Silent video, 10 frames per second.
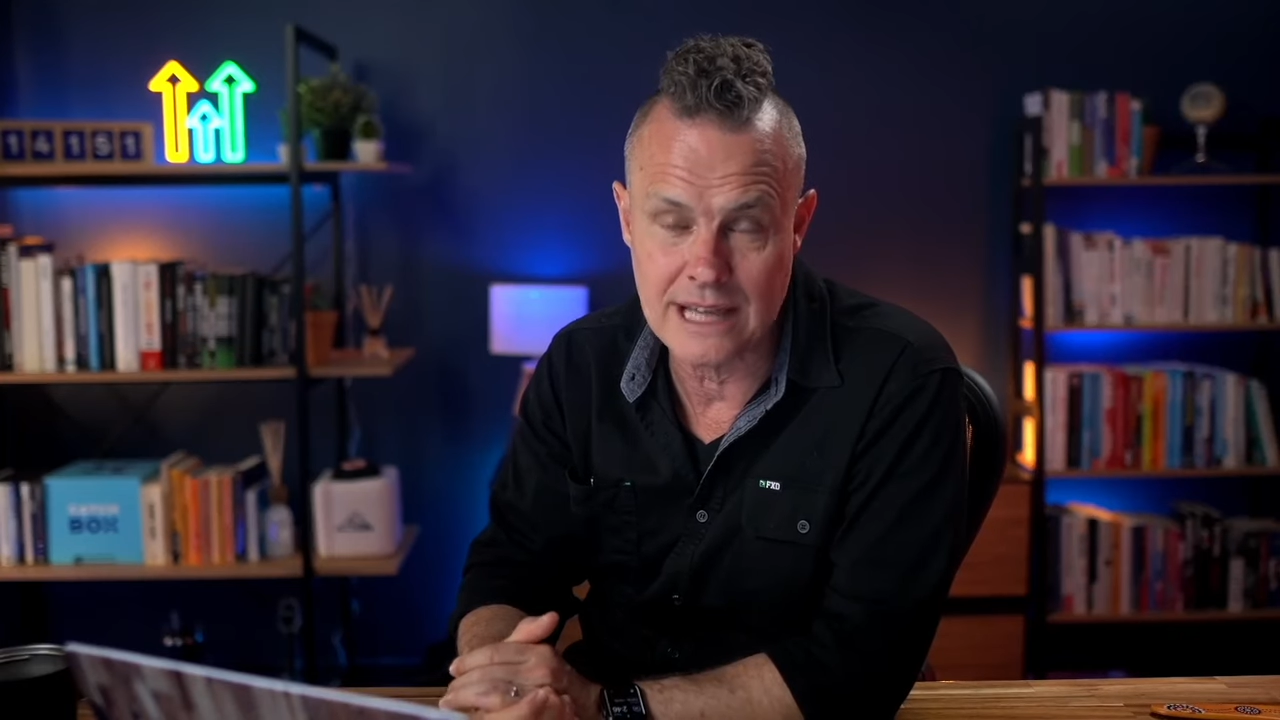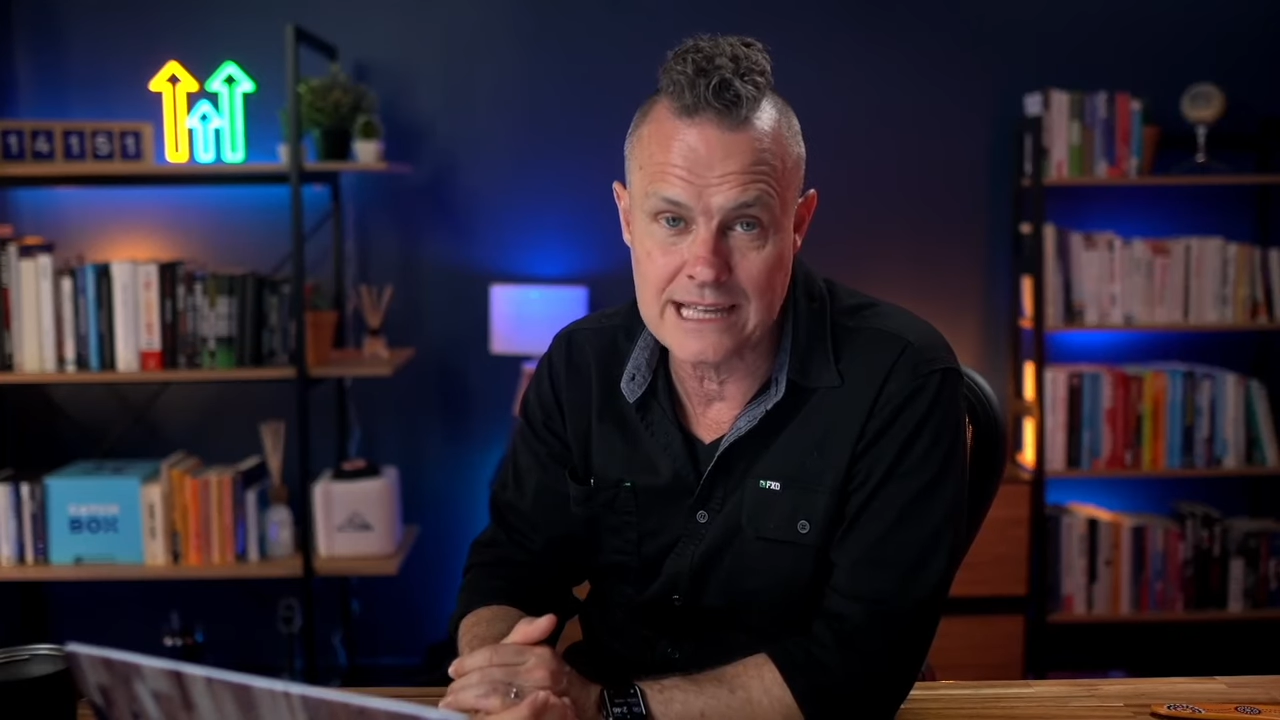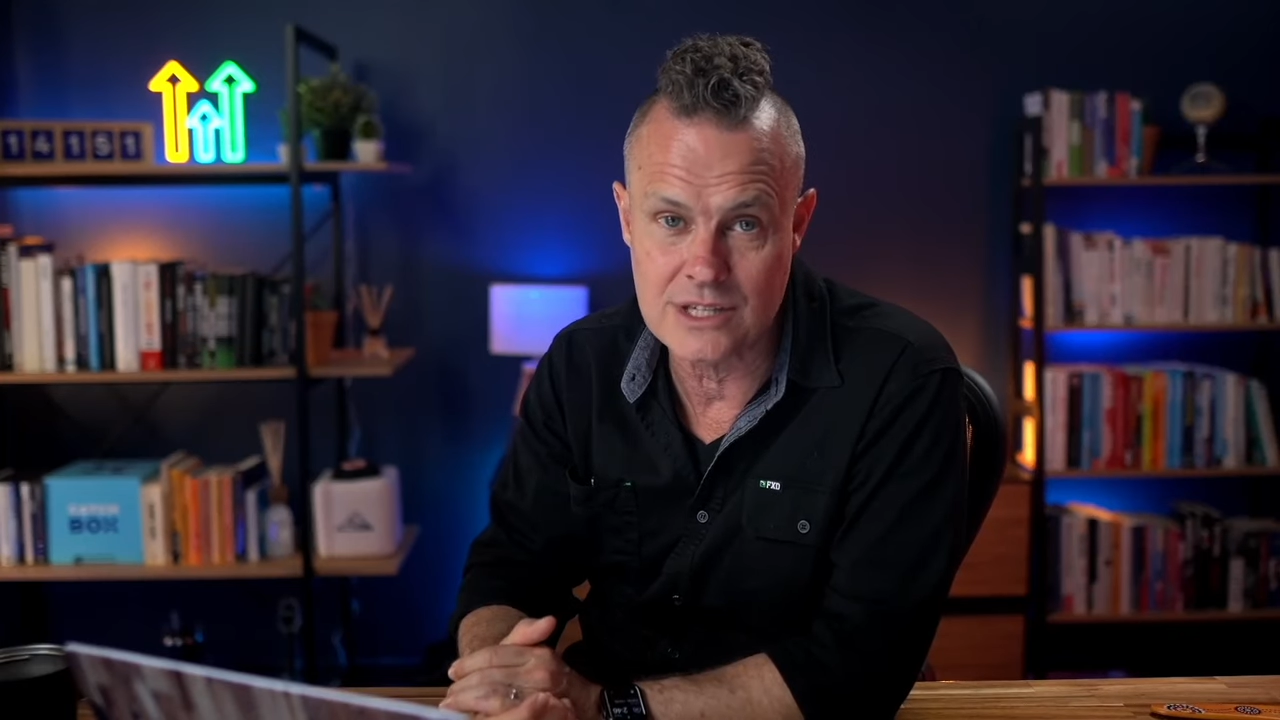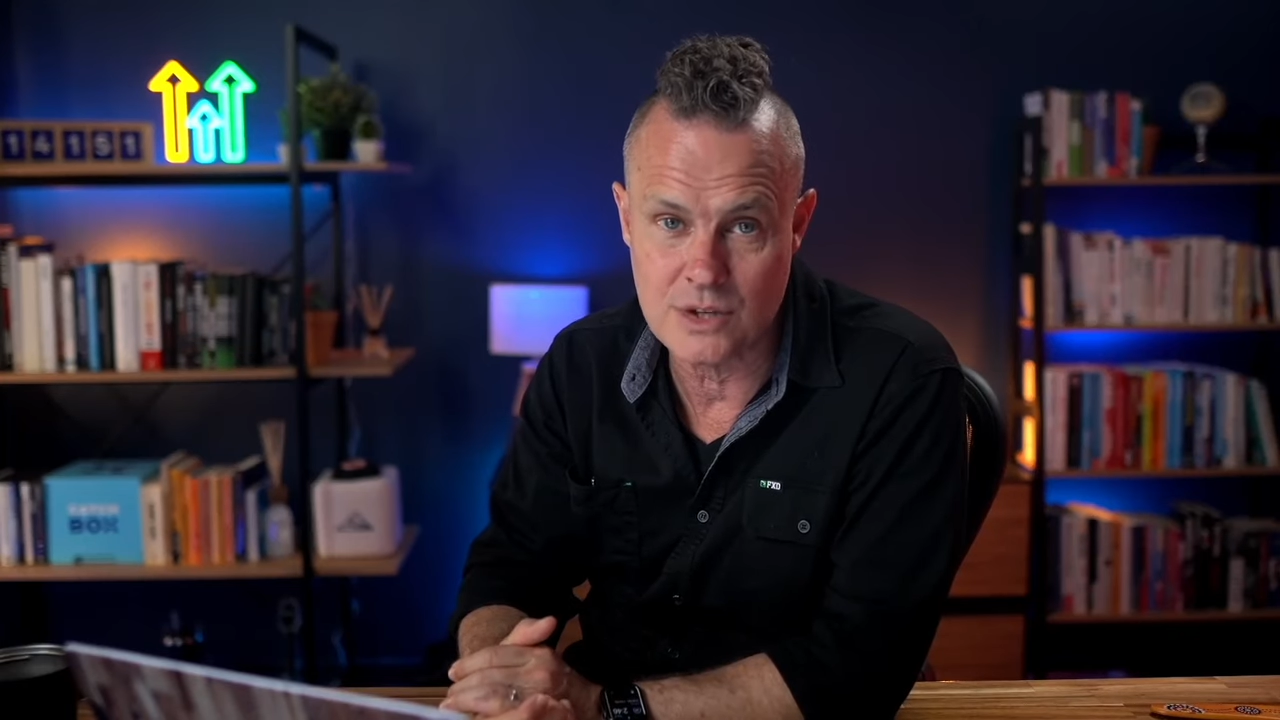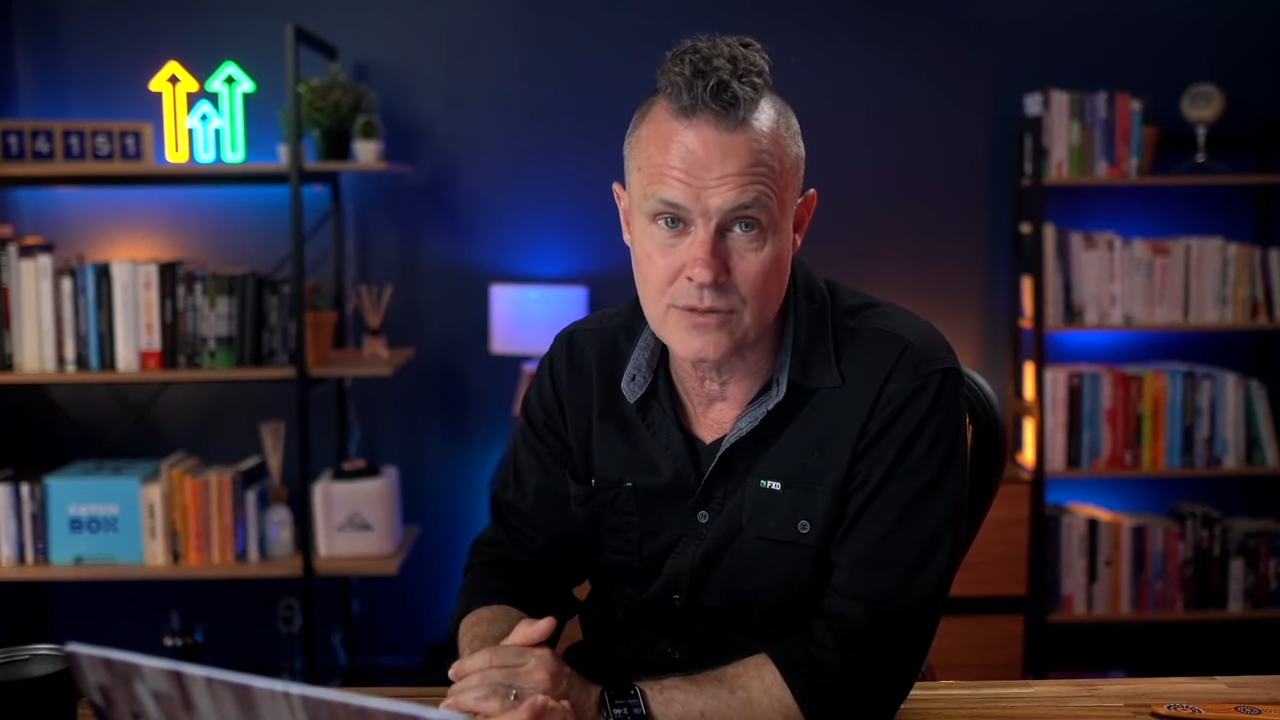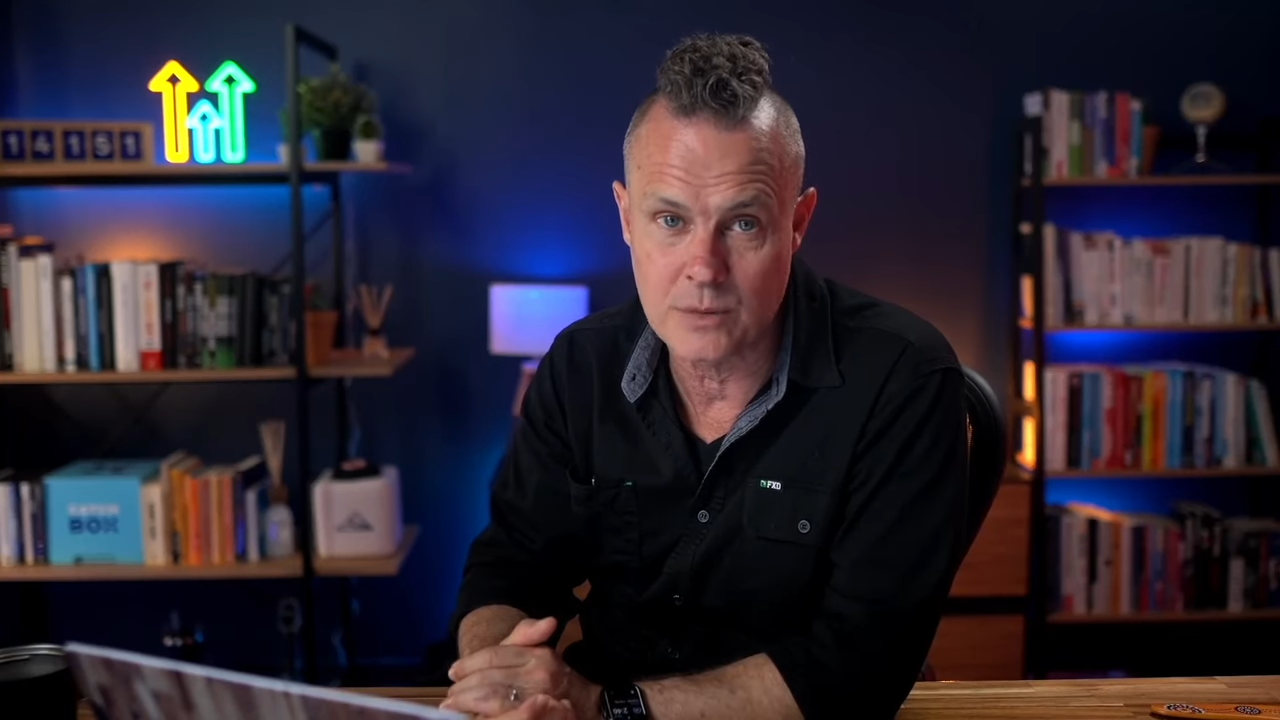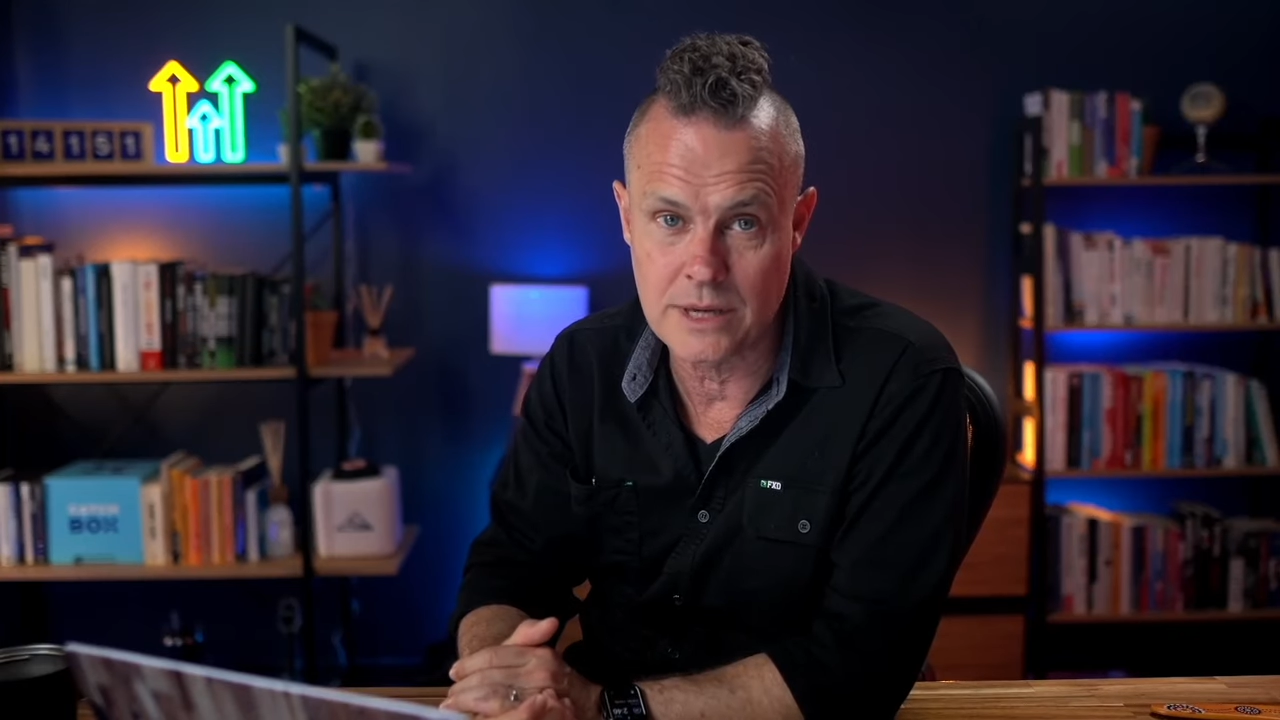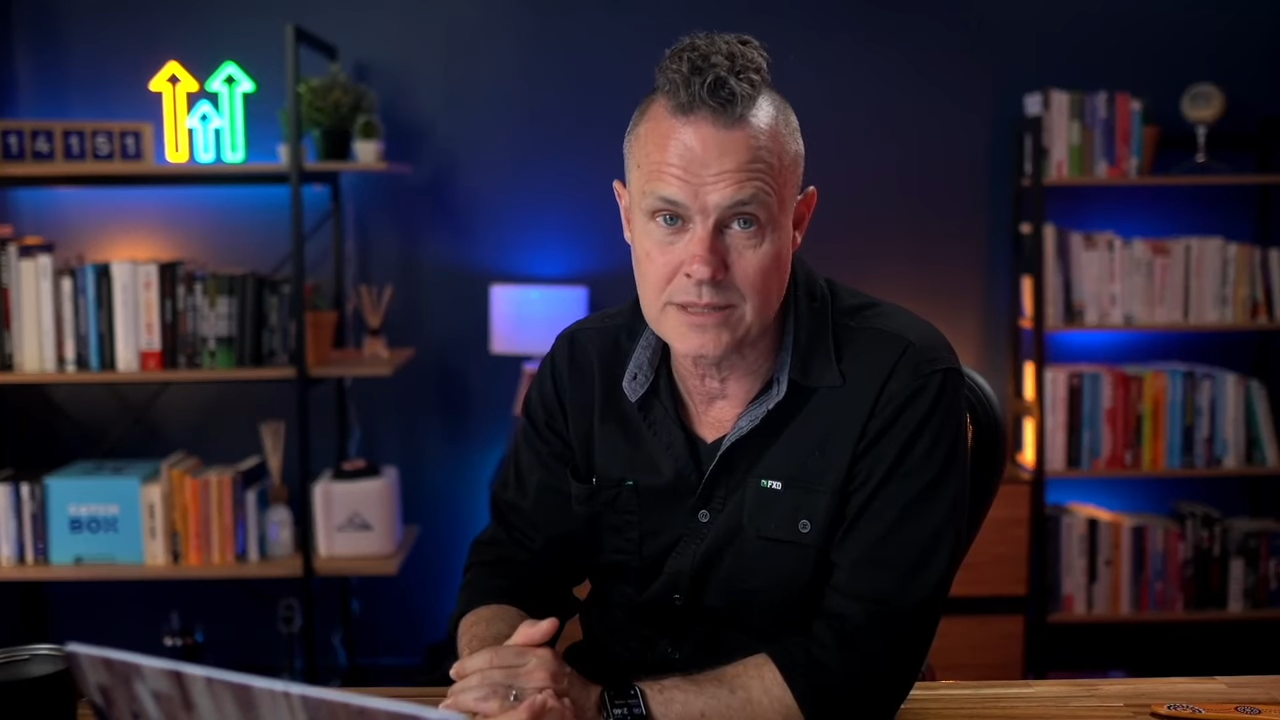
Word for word: as software